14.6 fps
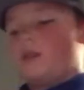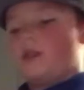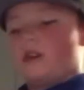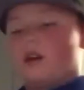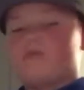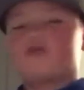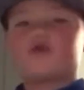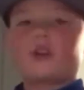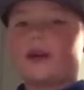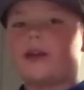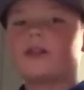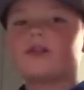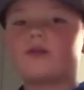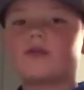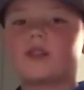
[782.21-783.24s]
I'm trying
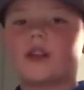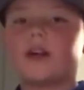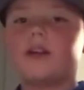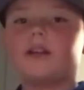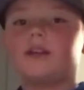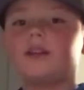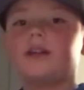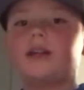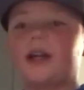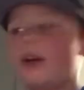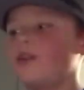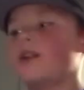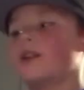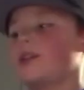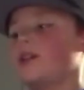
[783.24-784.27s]
to stay in
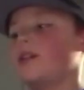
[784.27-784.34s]
character.